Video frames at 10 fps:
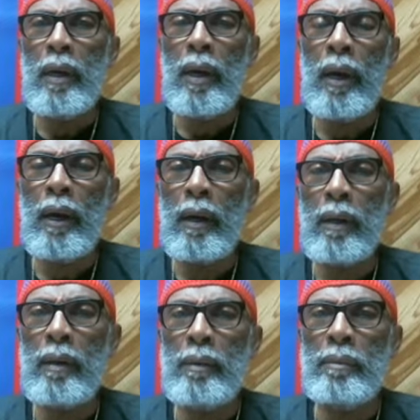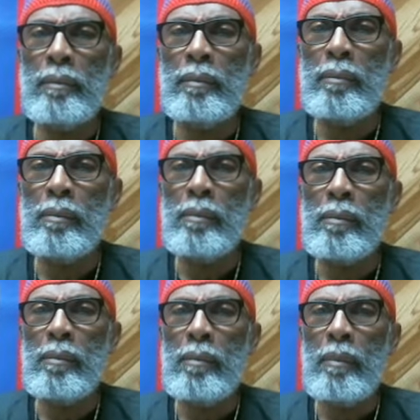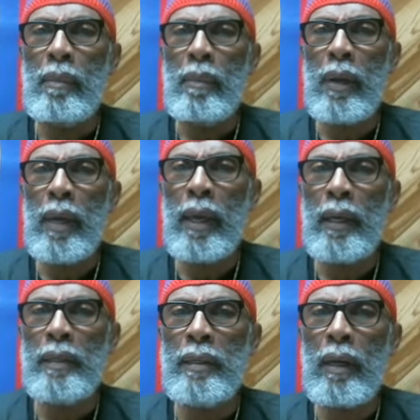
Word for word: Um, and